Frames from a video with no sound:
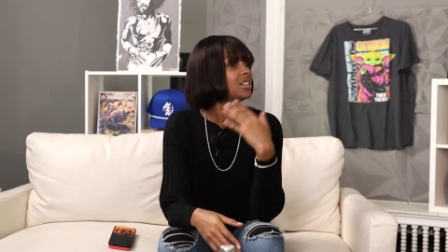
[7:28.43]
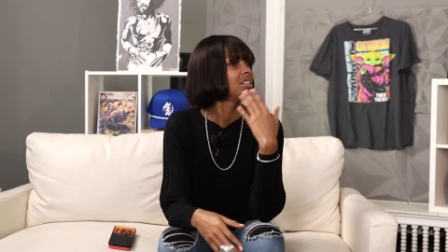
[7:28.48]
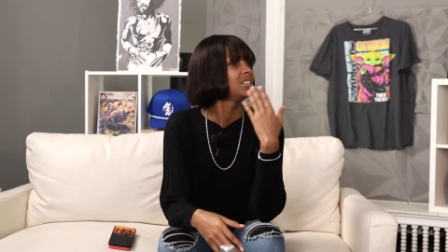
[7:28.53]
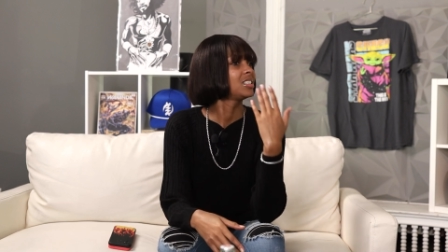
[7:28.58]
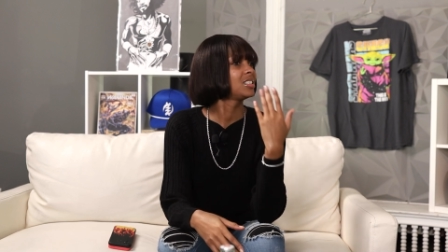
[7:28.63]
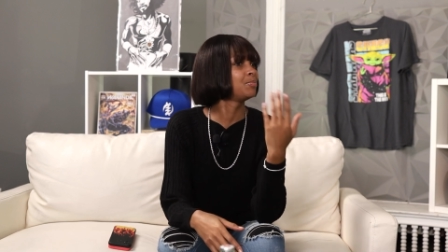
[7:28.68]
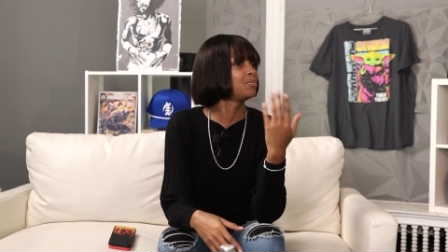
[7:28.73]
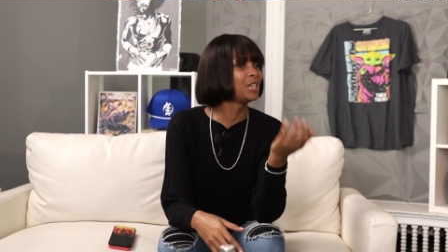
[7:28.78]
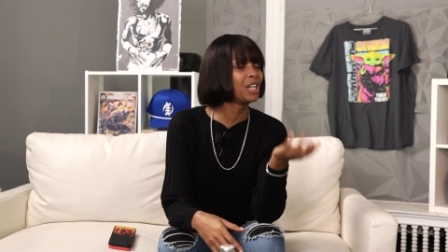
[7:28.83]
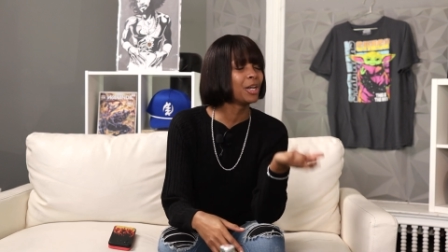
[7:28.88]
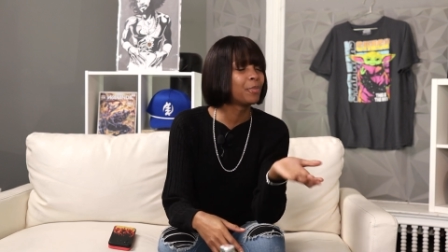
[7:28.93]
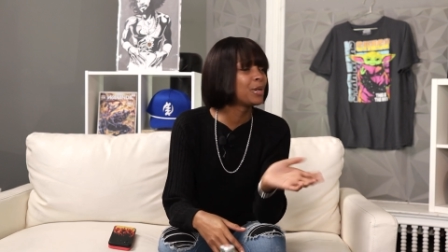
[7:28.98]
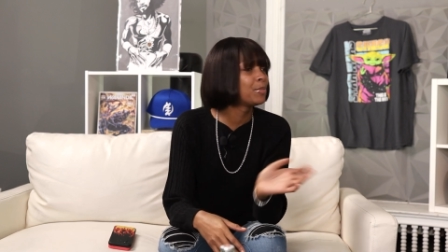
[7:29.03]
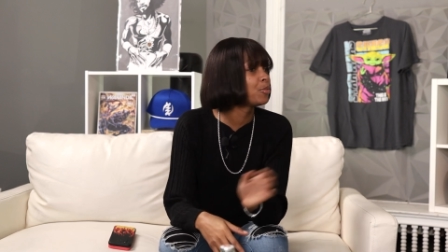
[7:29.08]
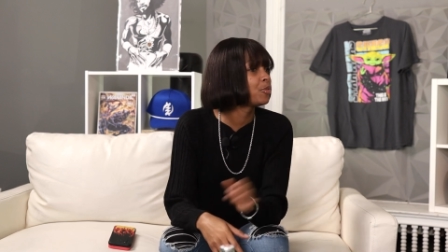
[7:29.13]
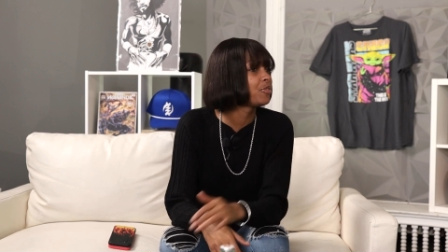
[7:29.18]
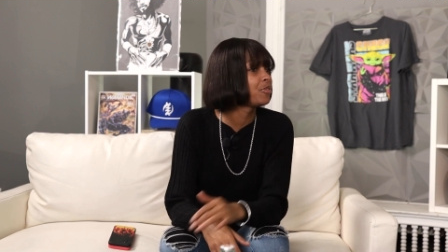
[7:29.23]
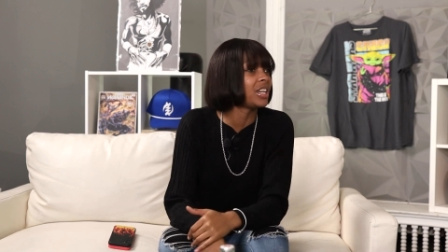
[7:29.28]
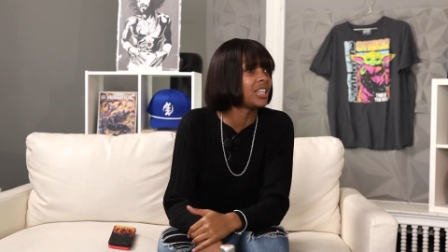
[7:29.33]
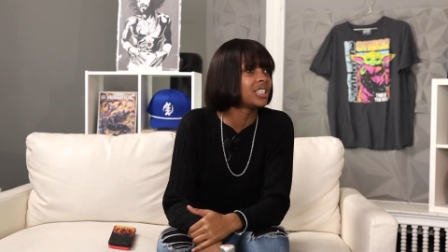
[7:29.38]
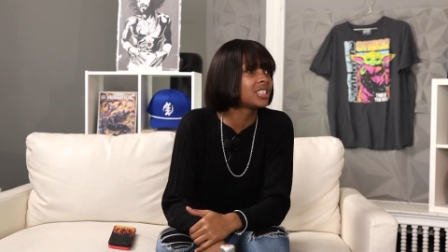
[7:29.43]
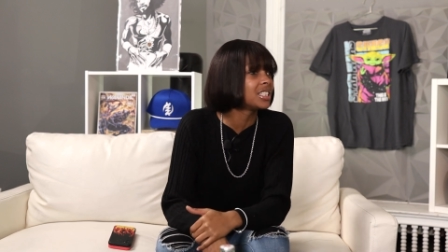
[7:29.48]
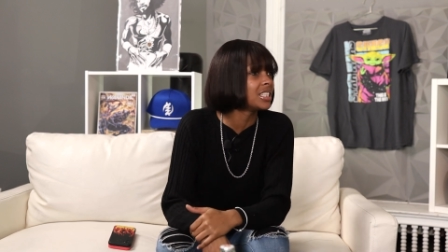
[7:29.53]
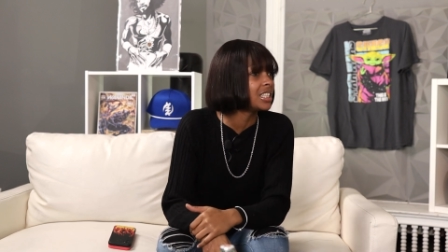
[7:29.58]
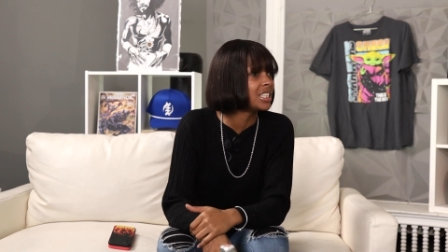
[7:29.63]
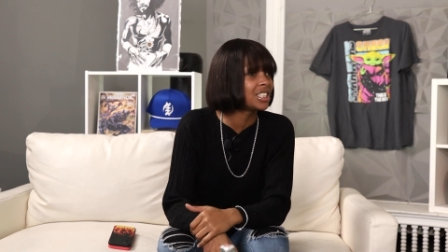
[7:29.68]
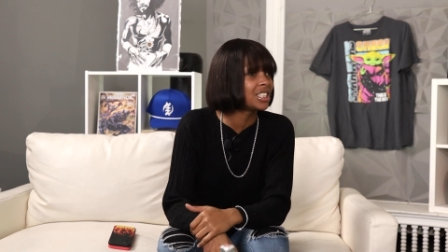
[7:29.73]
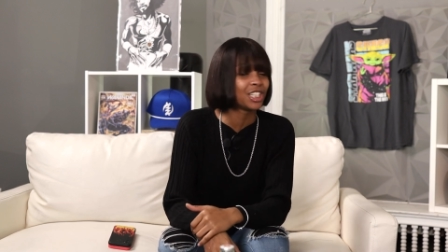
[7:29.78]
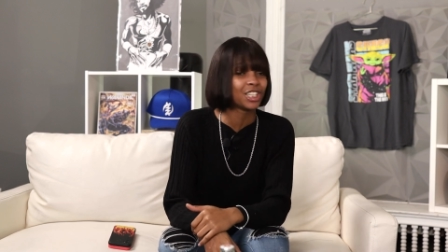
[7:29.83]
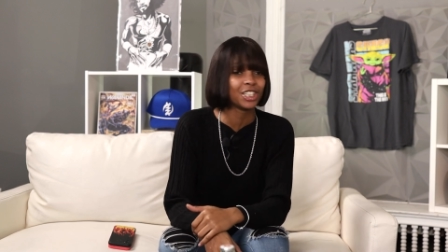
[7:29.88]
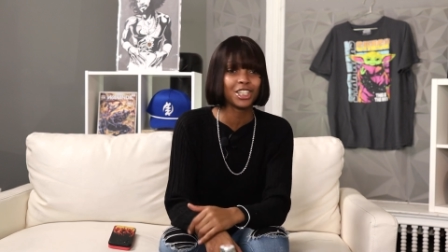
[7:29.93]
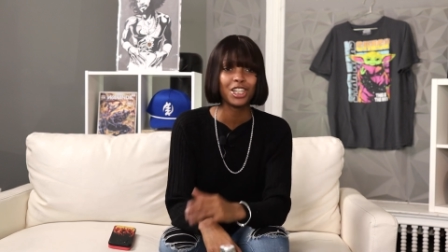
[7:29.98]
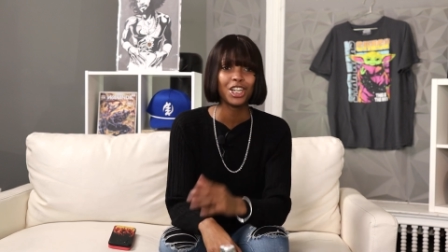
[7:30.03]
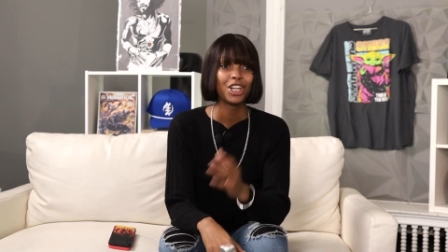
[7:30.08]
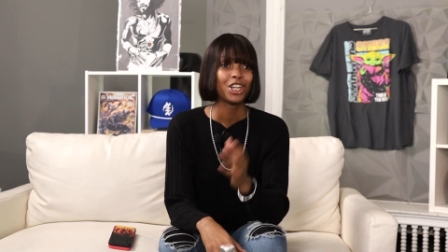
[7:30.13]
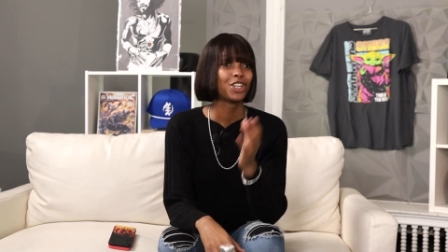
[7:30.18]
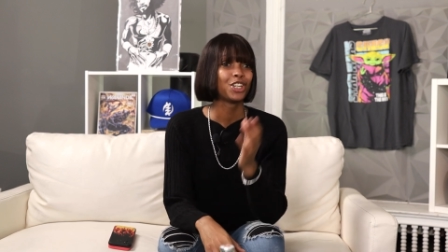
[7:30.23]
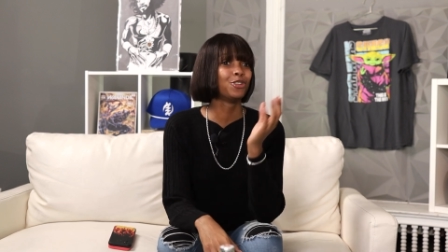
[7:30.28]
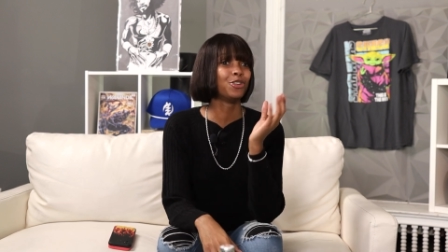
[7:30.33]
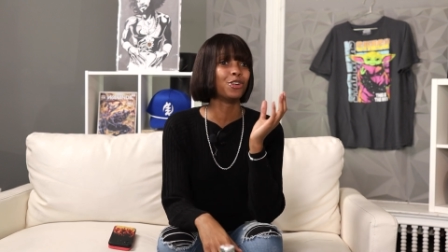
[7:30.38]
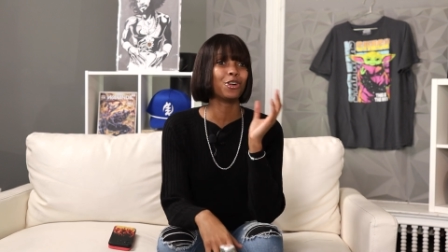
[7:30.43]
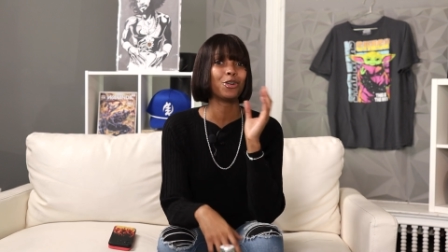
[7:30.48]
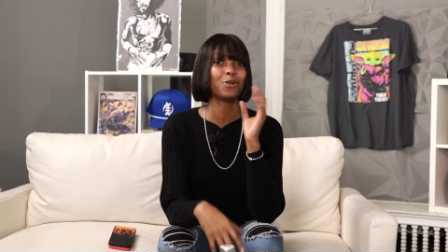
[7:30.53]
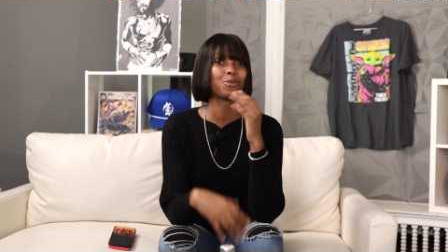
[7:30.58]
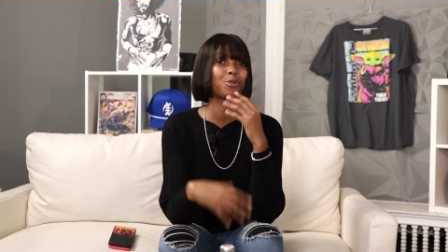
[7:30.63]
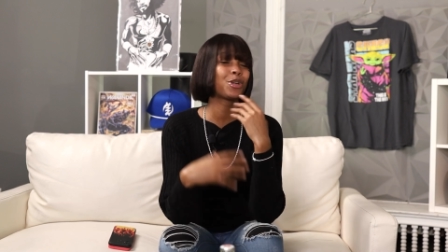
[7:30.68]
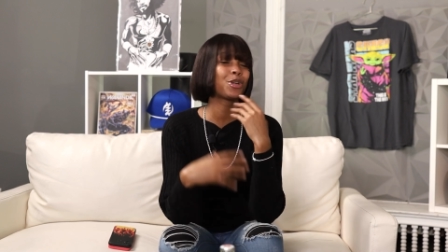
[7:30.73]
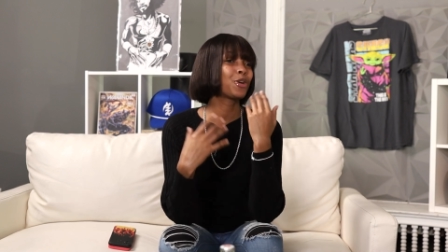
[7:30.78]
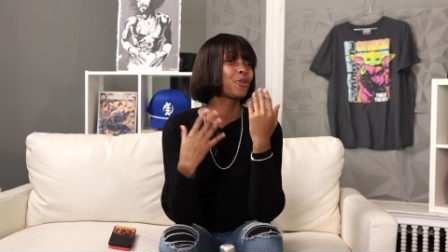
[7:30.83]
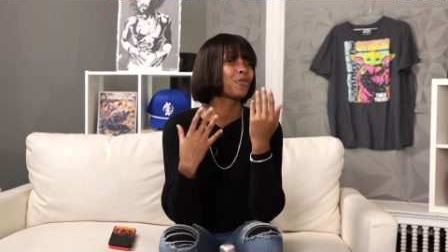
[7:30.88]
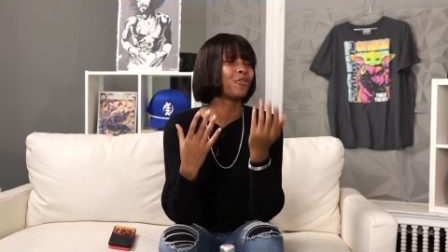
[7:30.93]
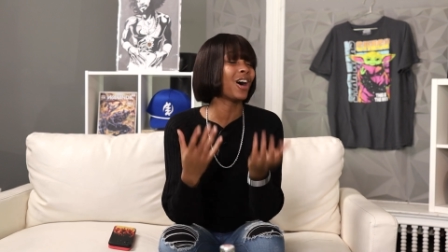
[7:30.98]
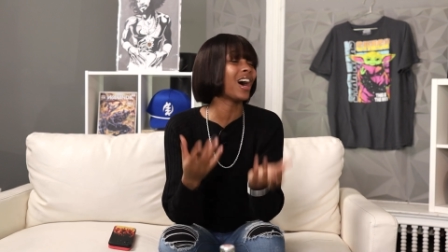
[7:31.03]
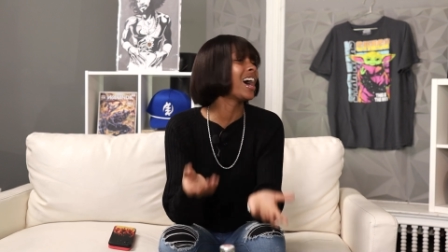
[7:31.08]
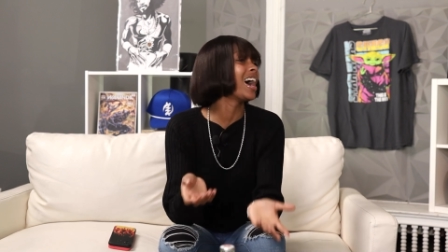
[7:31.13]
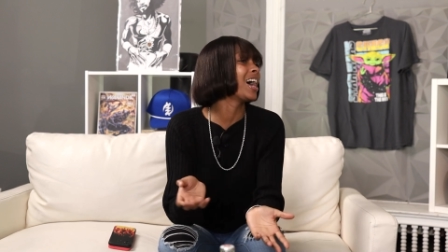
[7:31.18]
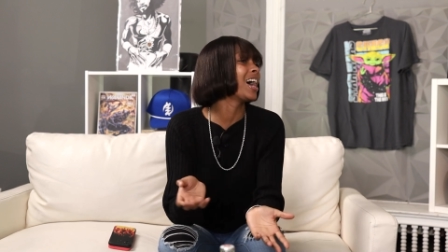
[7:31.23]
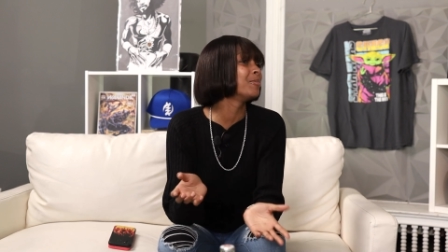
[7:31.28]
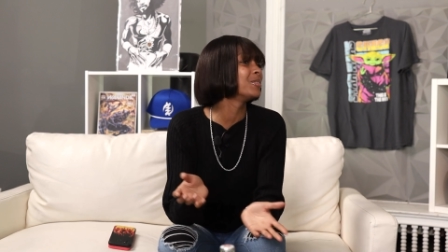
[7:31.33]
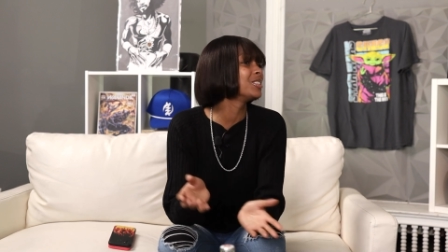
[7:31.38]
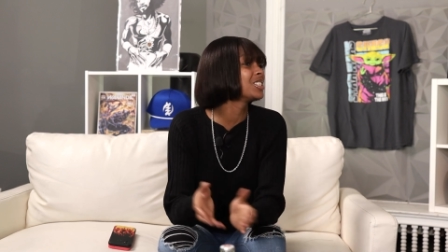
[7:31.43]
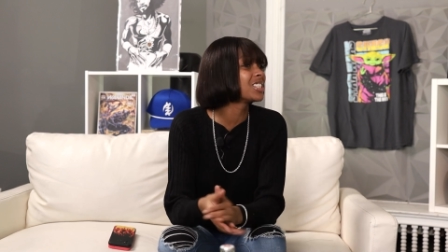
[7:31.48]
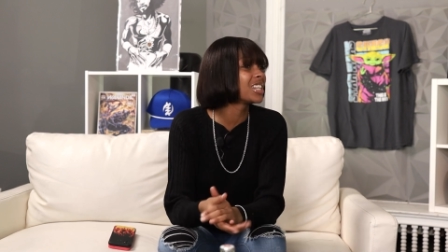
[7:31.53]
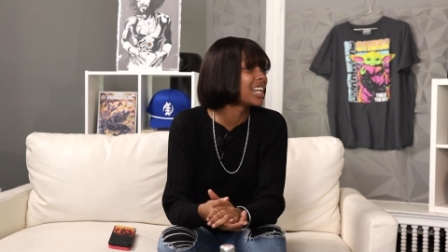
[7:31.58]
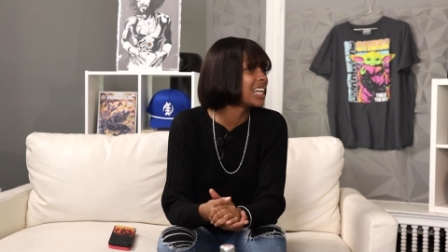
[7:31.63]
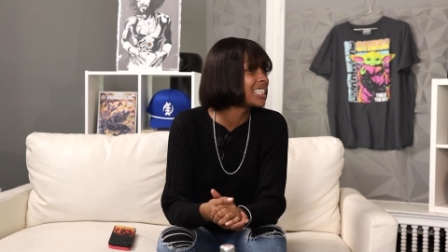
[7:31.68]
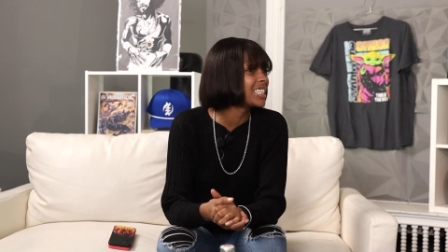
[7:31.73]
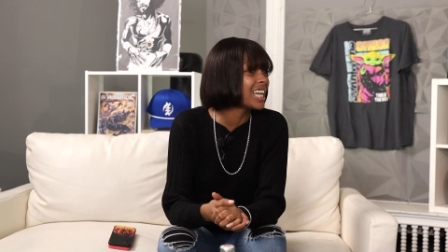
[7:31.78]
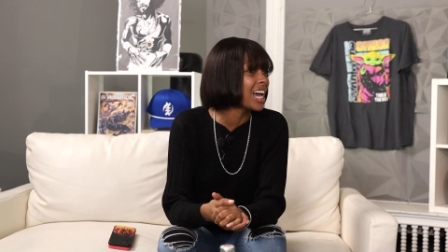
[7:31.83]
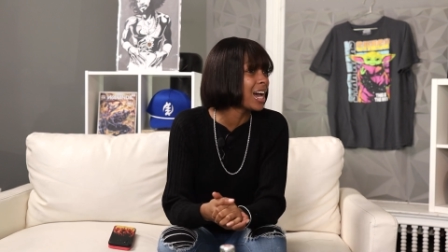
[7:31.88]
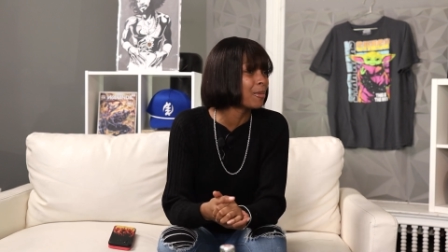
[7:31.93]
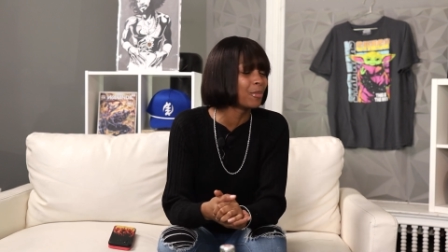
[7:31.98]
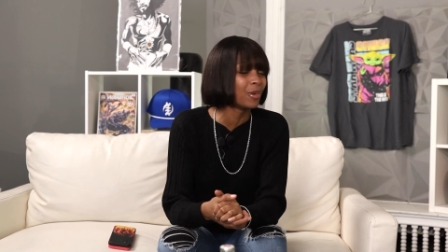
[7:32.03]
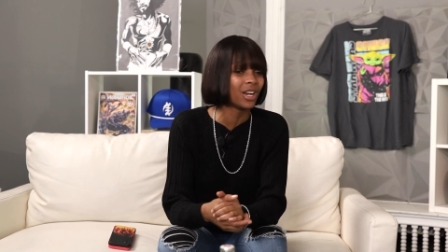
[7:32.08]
be in people's faces, and, you know, we could vibe and shit like that.